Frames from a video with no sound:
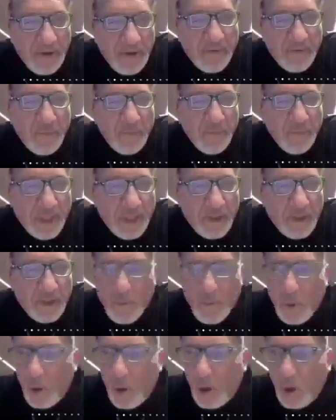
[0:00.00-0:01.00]
only from
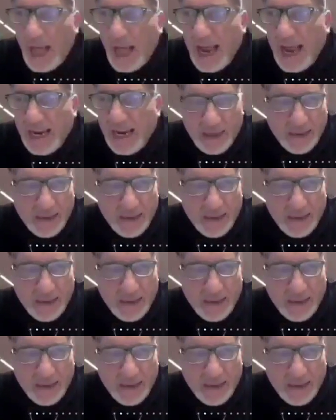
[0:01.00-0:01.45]
that small